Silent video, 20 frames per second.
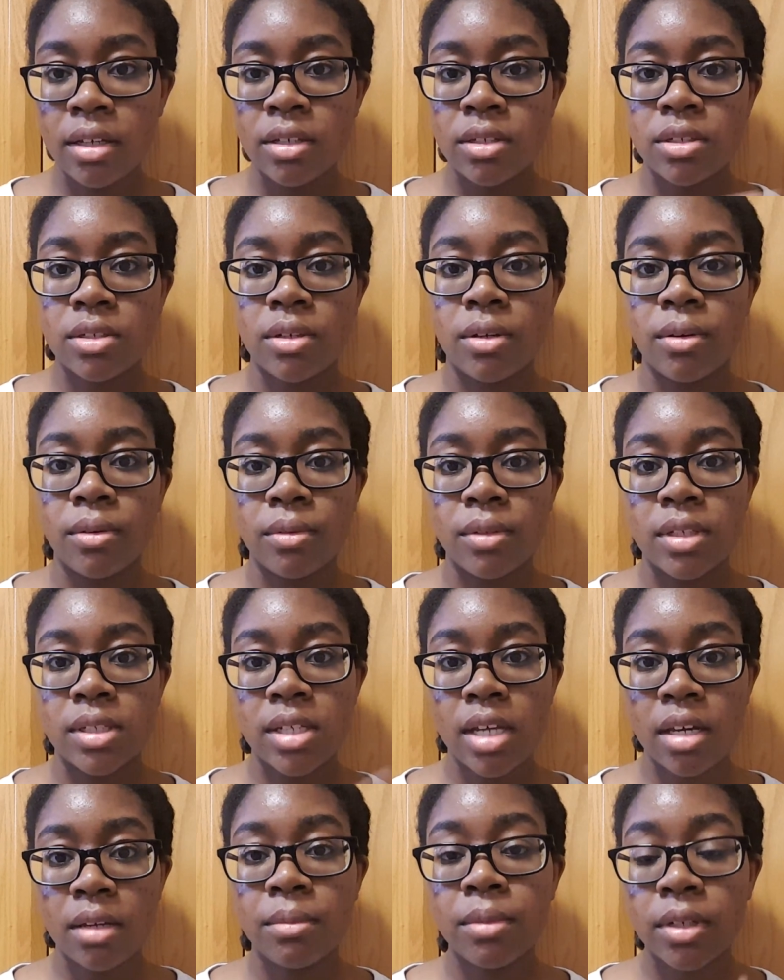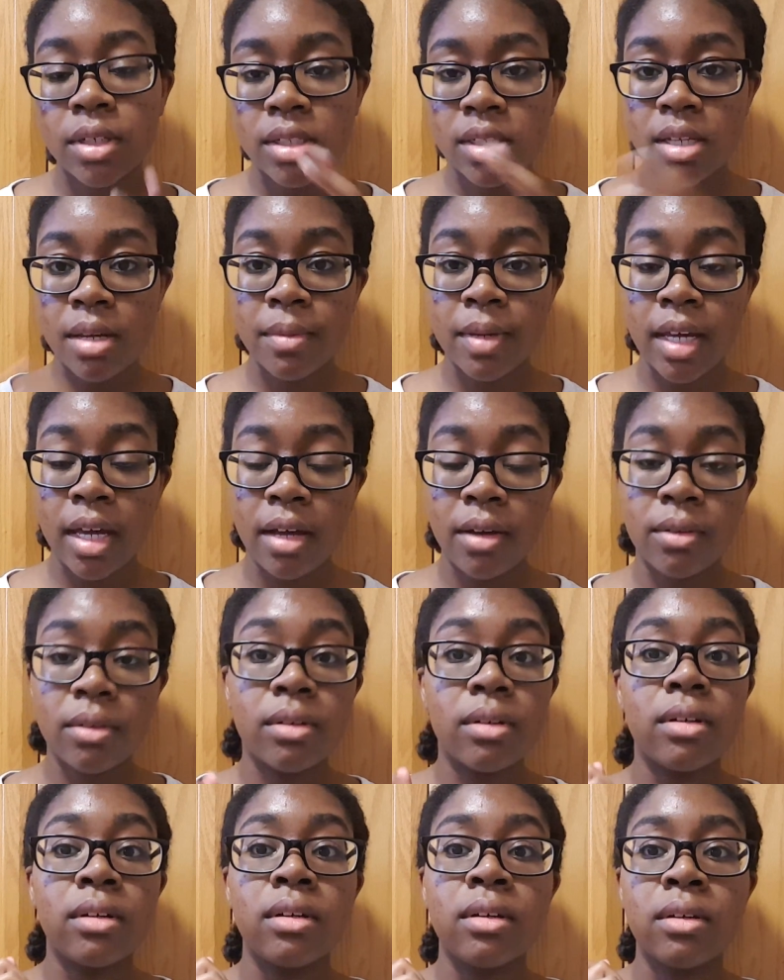So the second book is coming
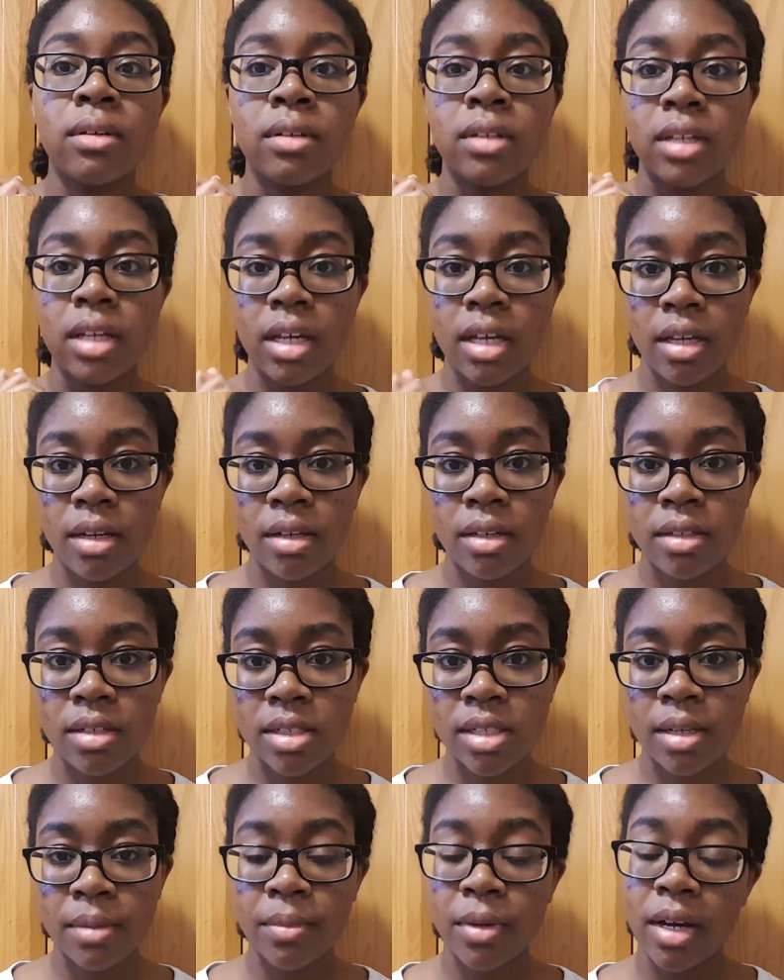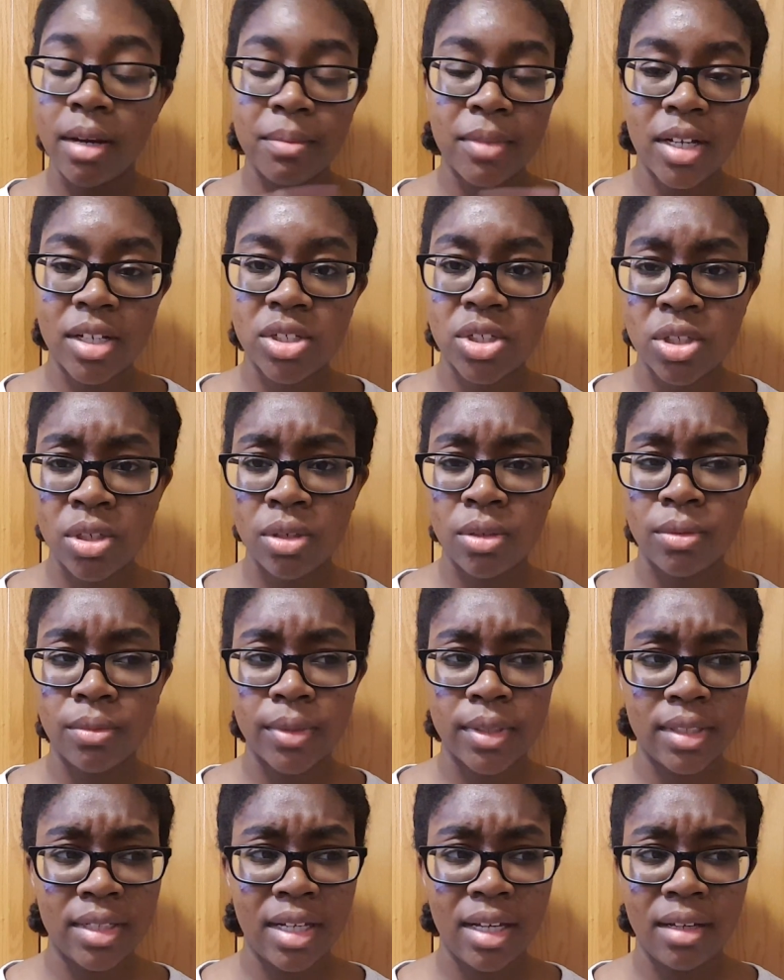out in December. I'm not sure
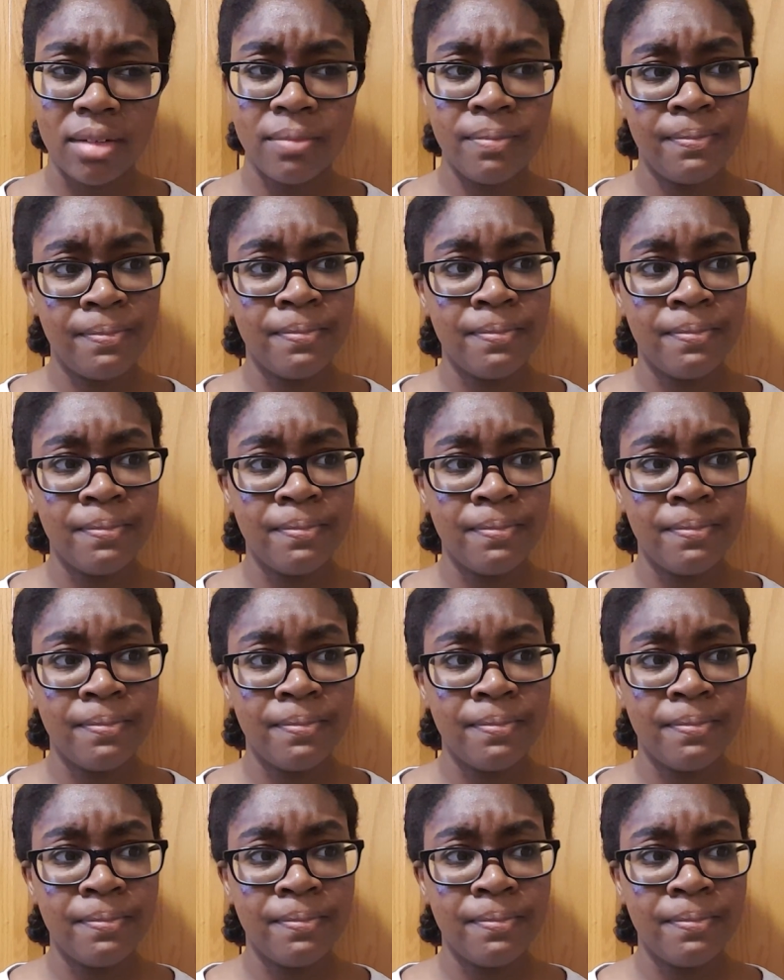what day.